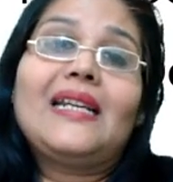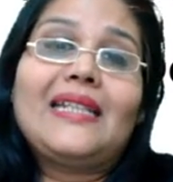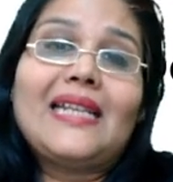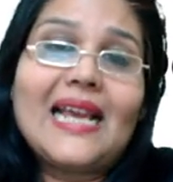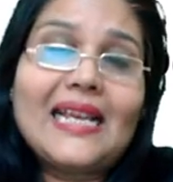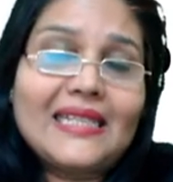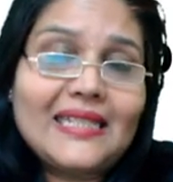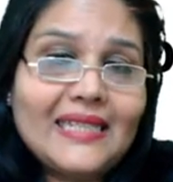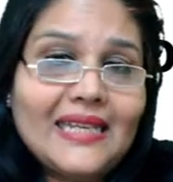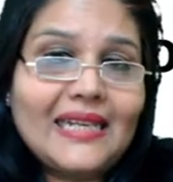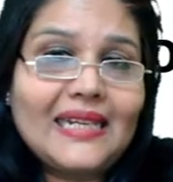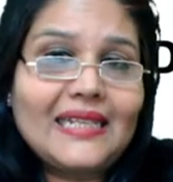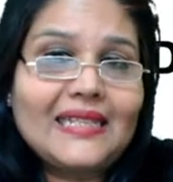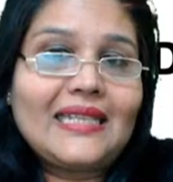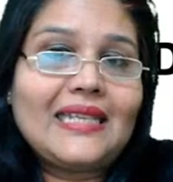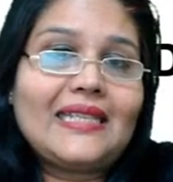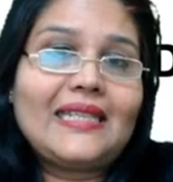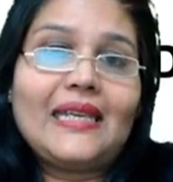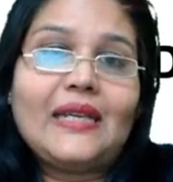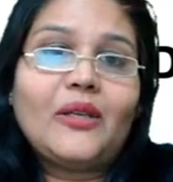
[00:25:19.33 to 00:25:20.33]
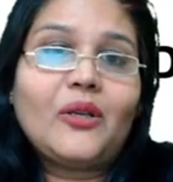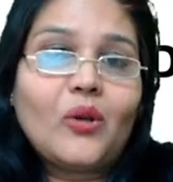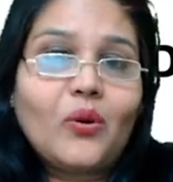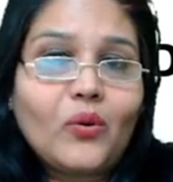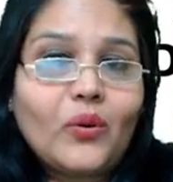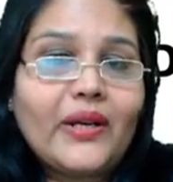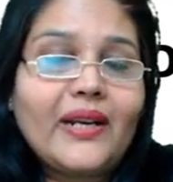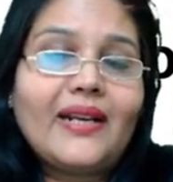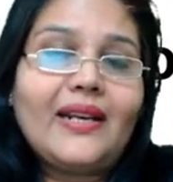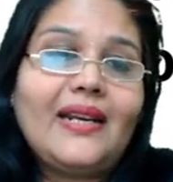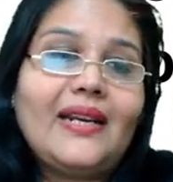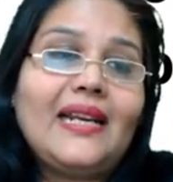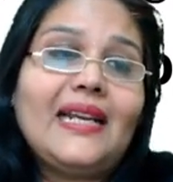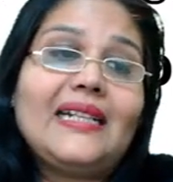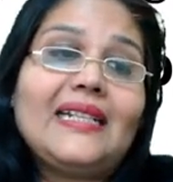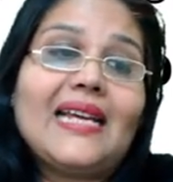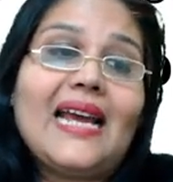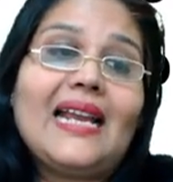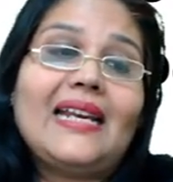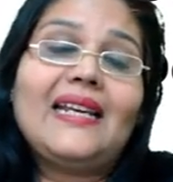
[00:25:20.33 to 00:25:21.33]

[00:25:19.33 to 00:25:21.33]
The test series is included in it,